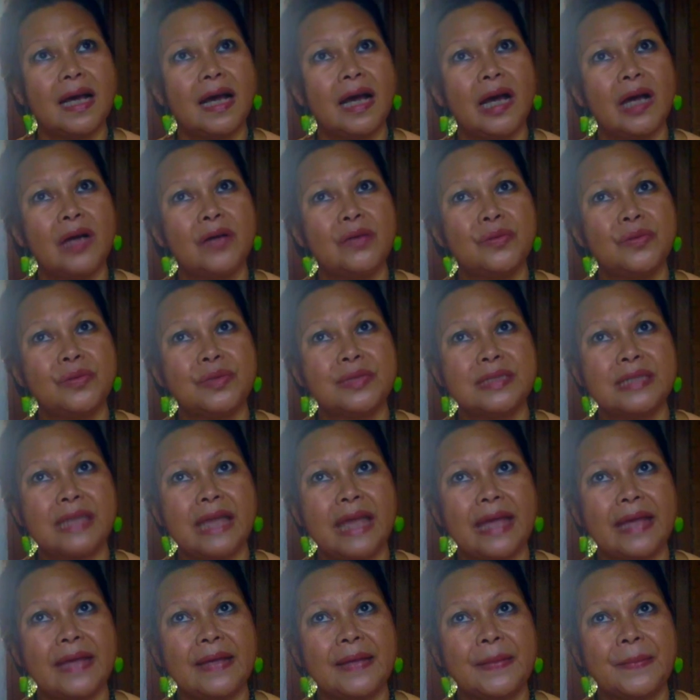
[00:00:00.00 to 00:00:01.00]
how to
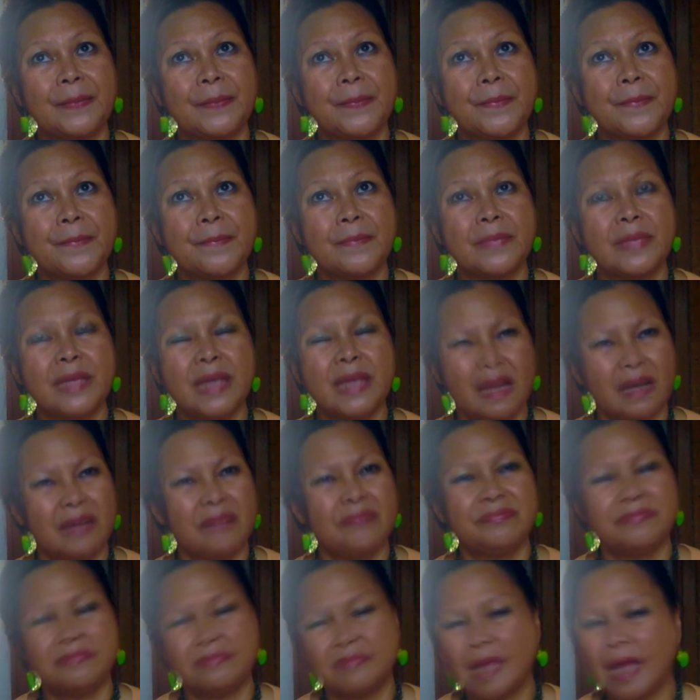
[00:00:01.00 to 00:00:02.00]
say,
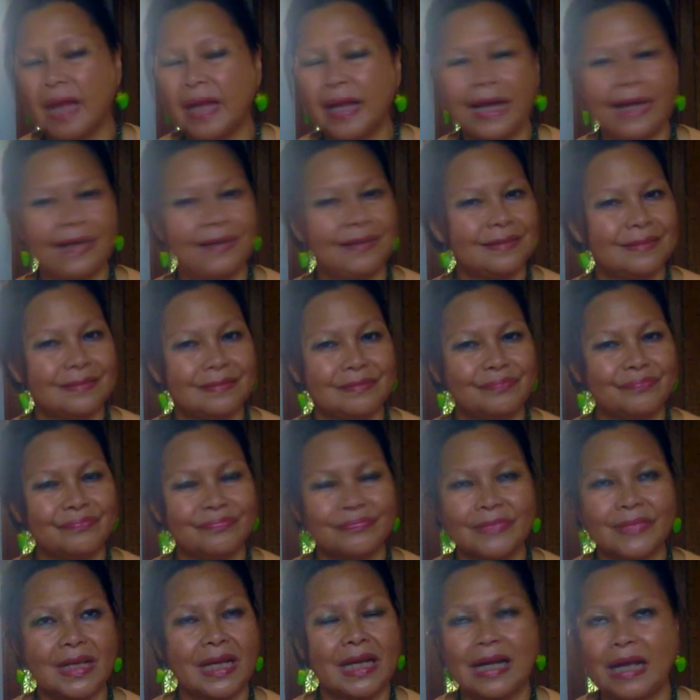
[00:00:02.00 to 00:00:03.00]
yeah, I can't
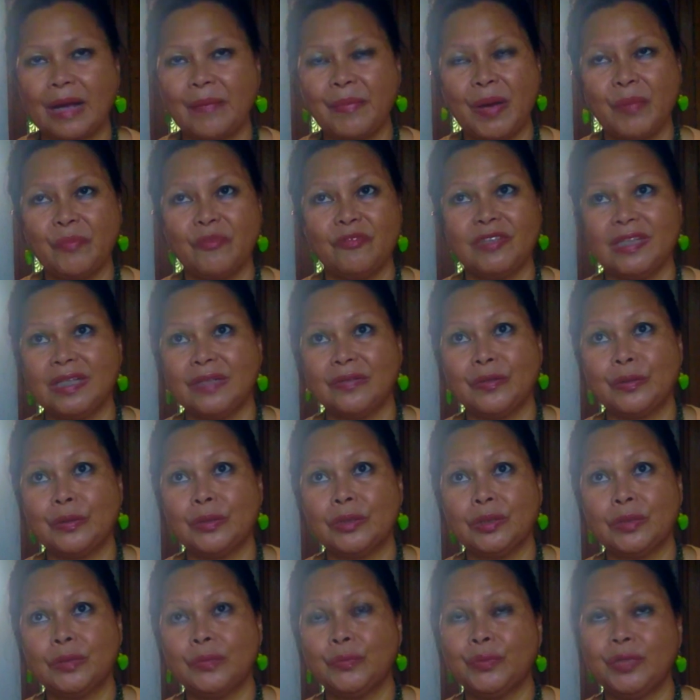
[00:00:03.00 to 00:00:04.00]
come up with a
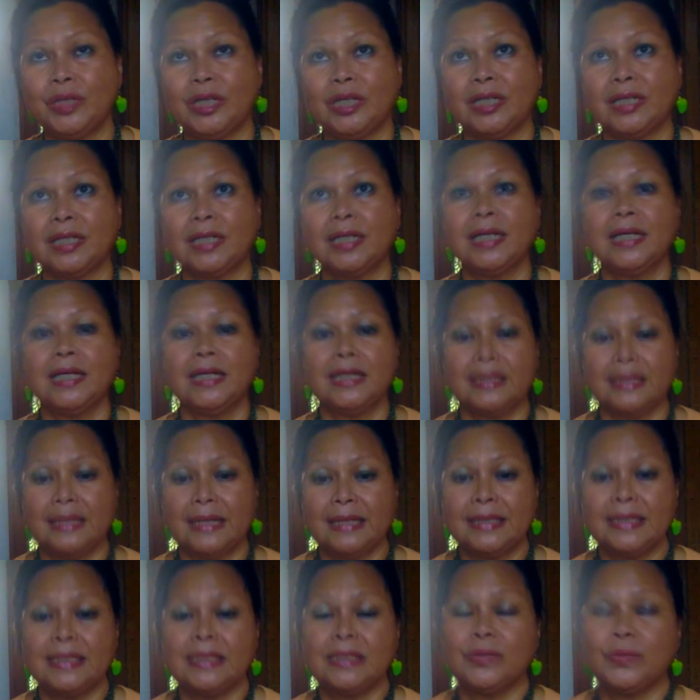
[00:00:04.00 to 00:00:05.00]
word.
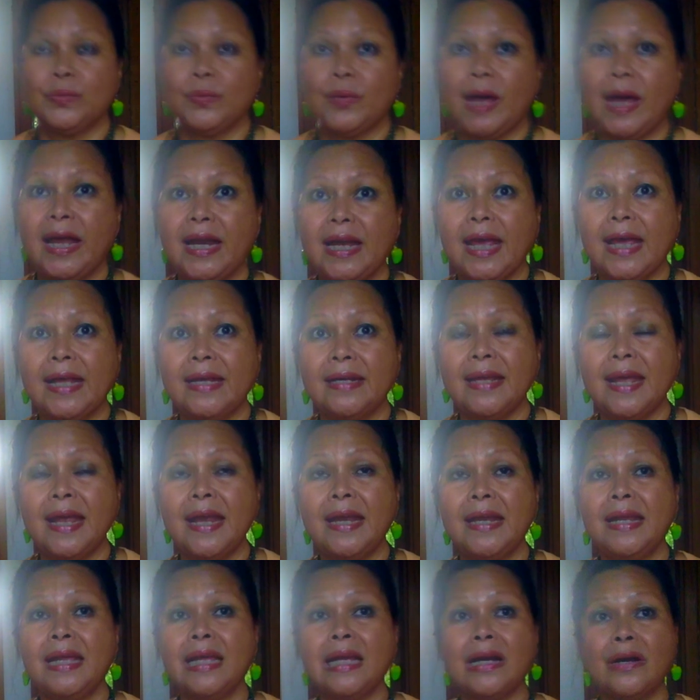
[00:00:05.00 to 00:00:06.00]
That is one. And
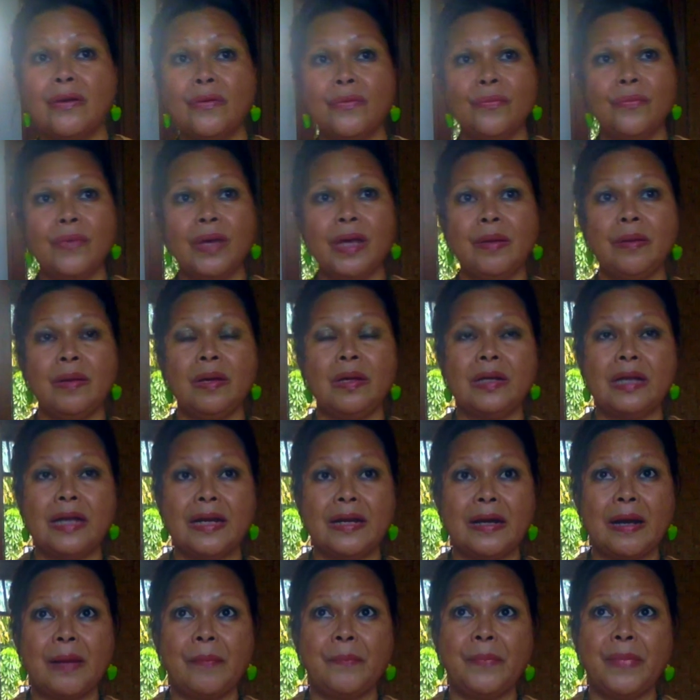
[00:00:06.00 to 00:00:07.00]
then there
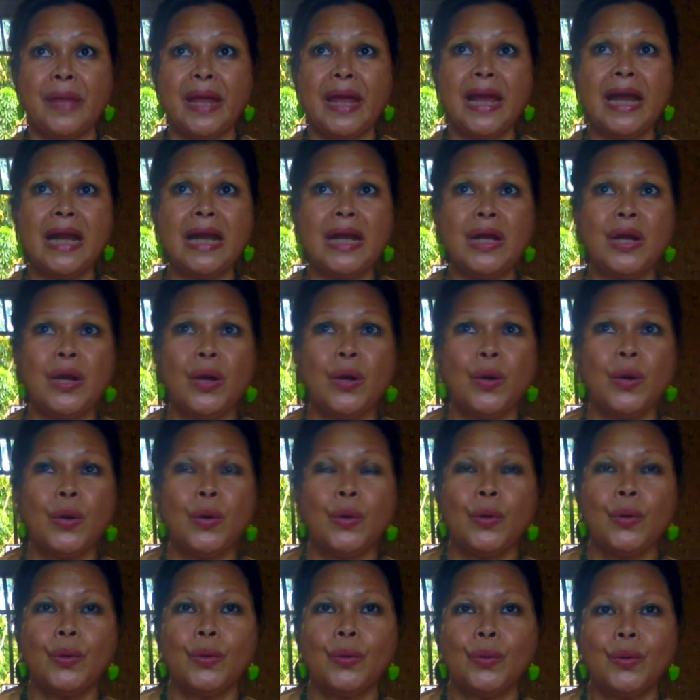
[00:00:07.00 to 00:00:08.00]
are men
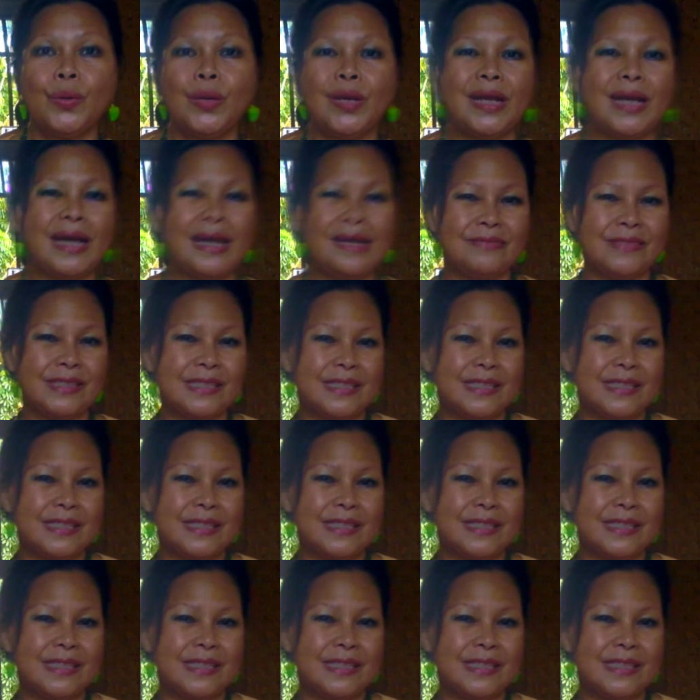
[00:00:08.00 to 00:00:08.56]
who loves